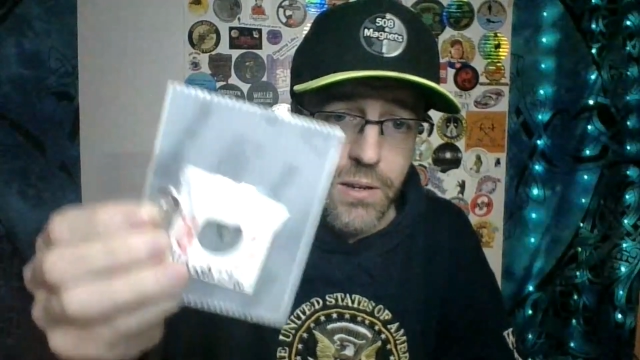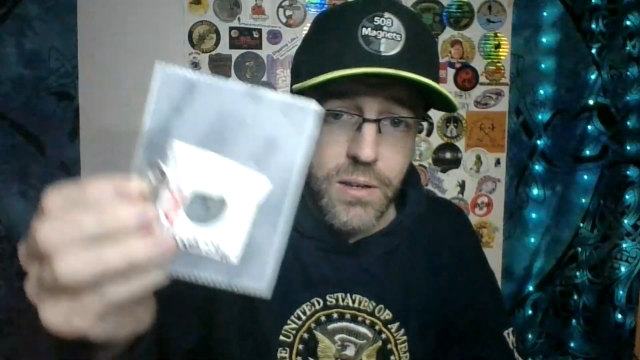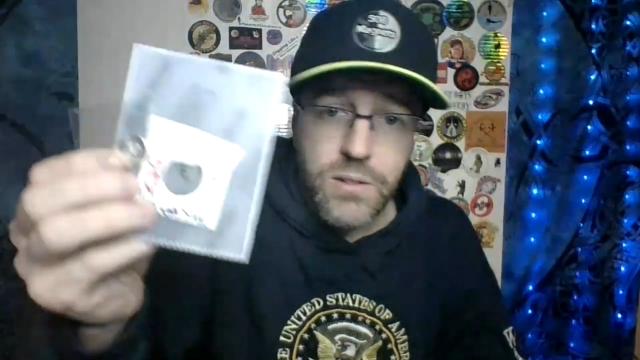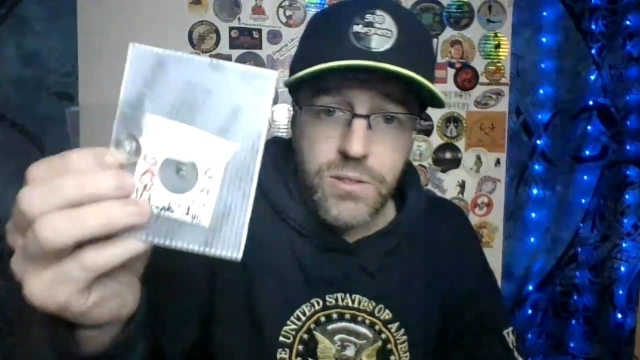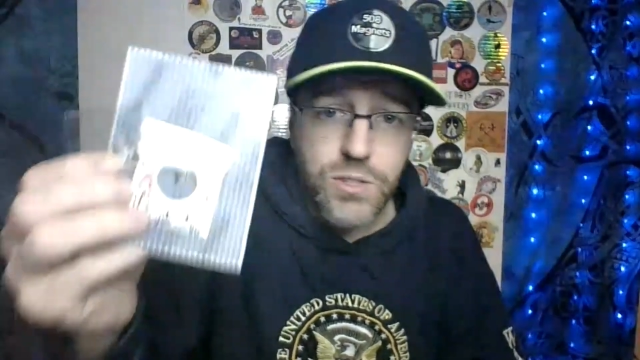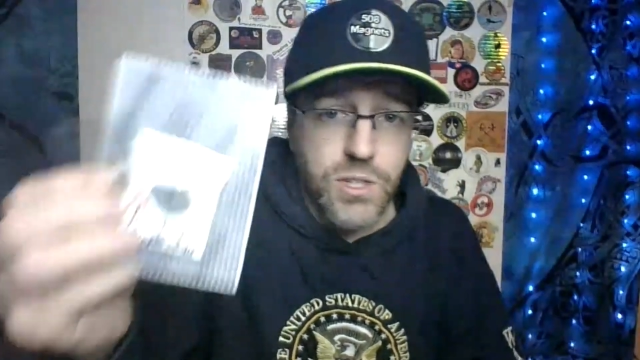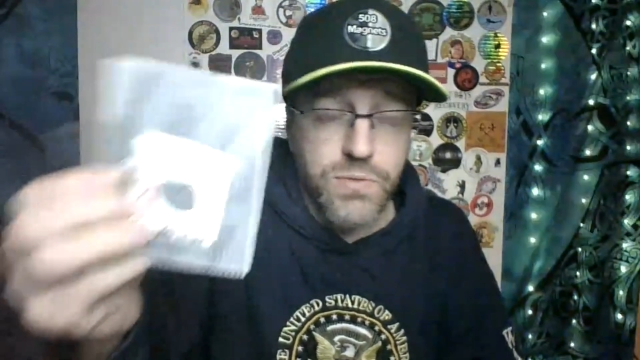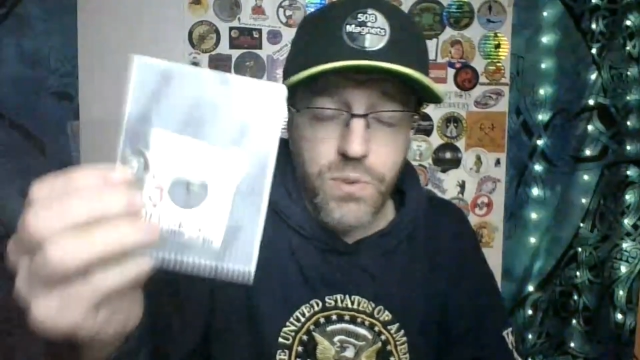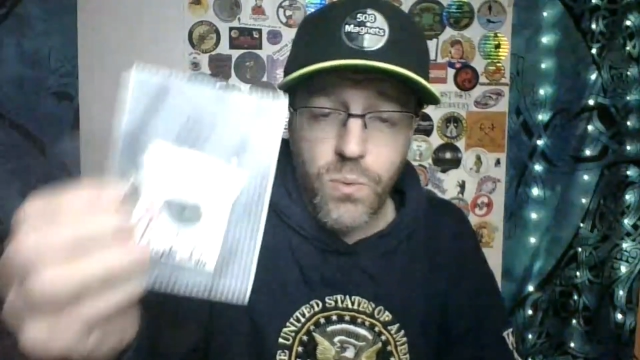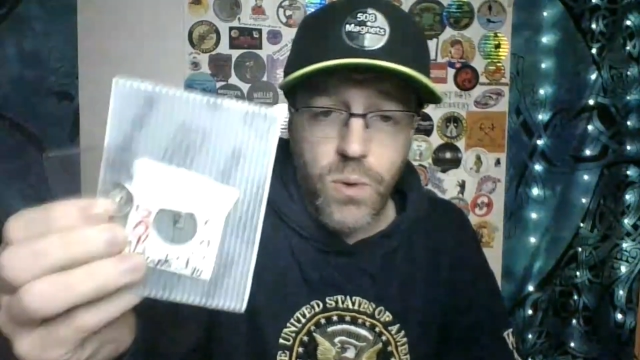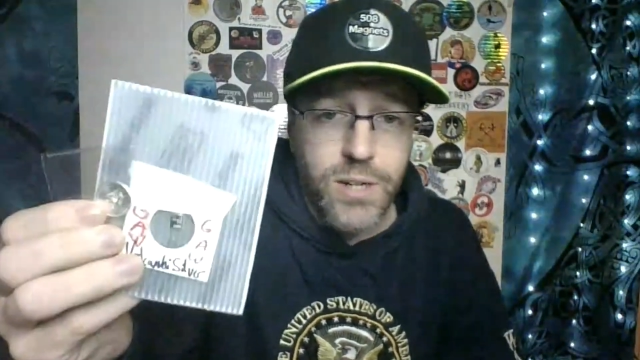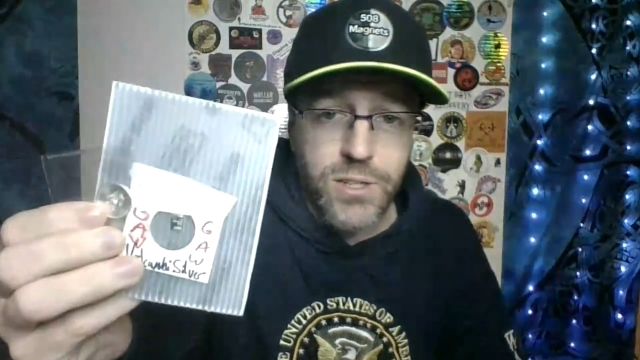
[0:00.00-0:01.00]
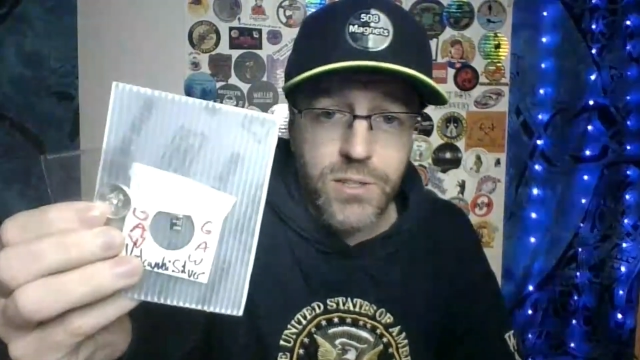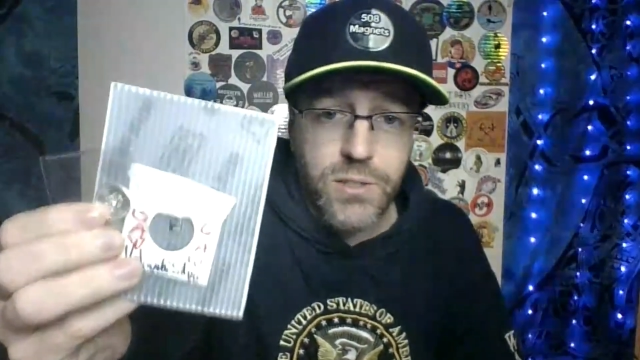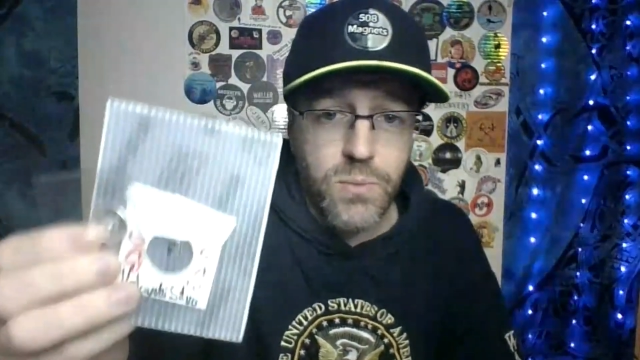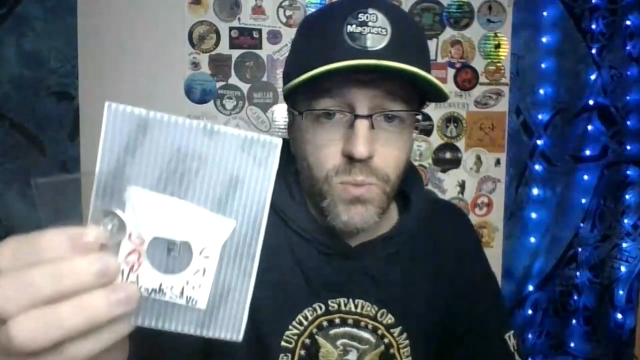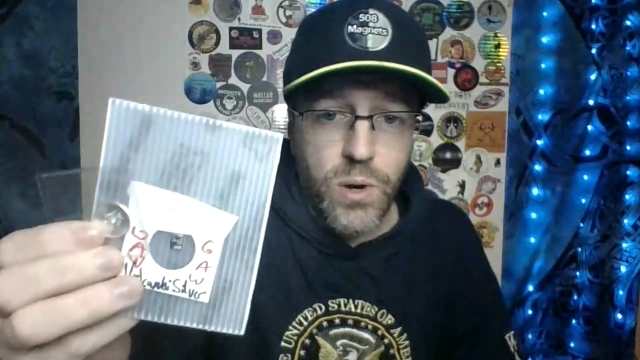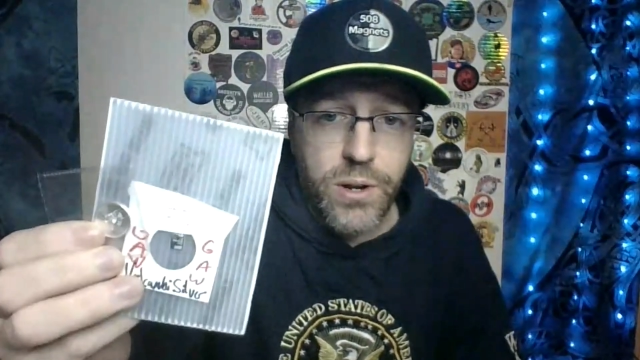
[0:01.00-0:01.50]
just for watching some
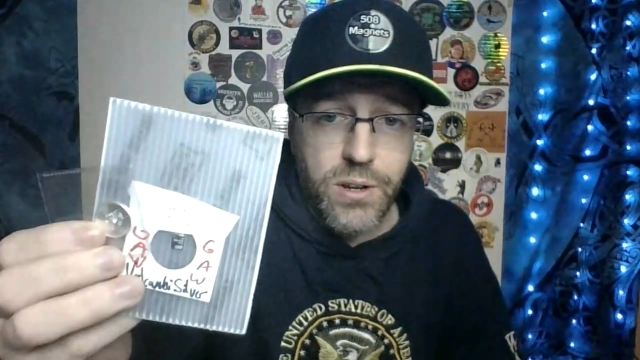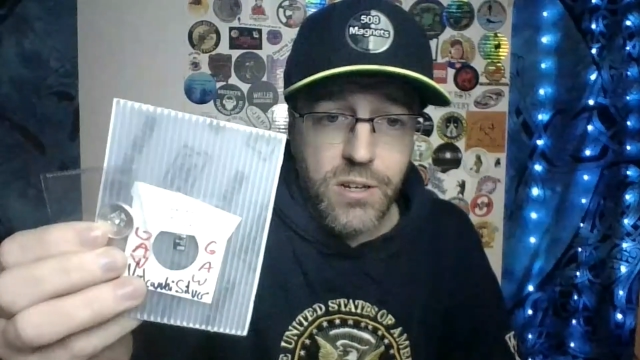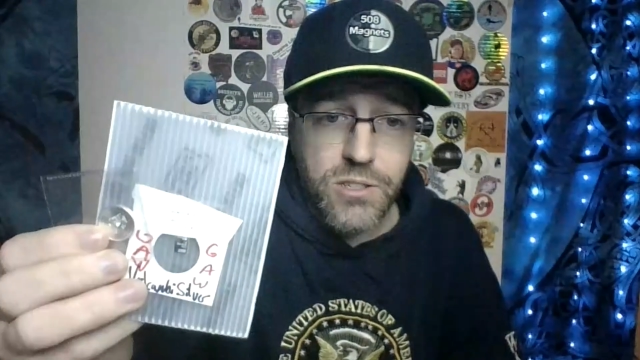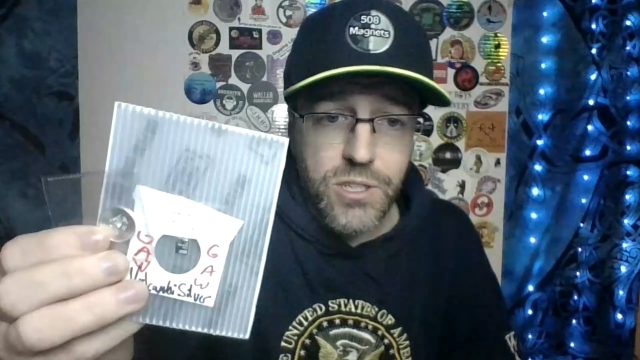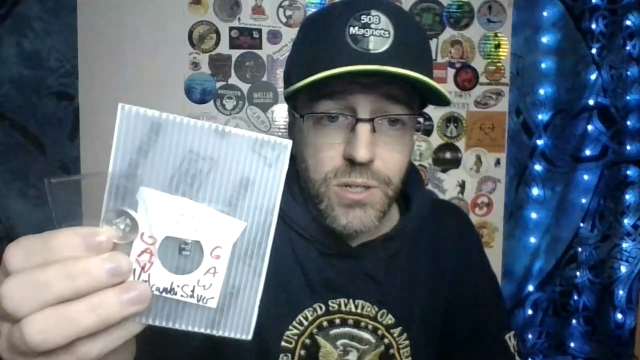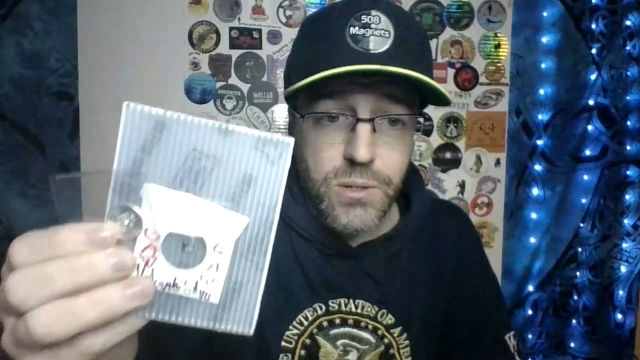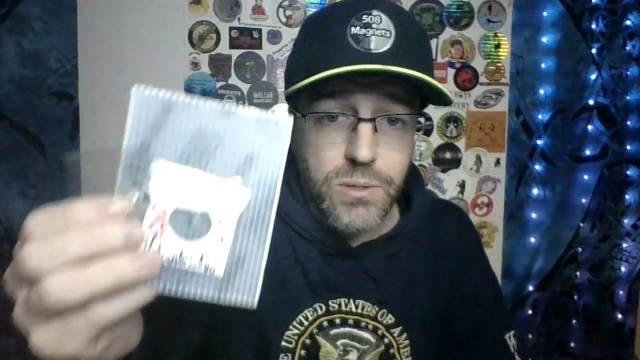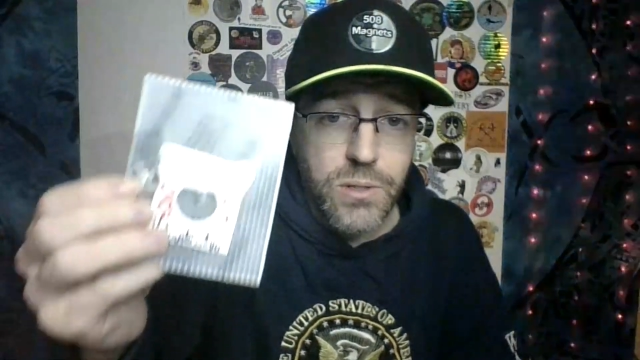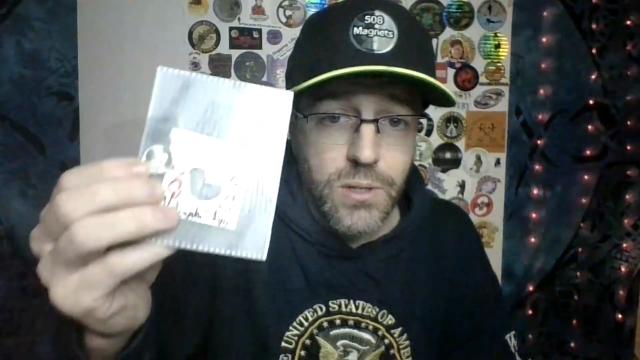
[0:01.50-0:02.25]
Whatnot shows.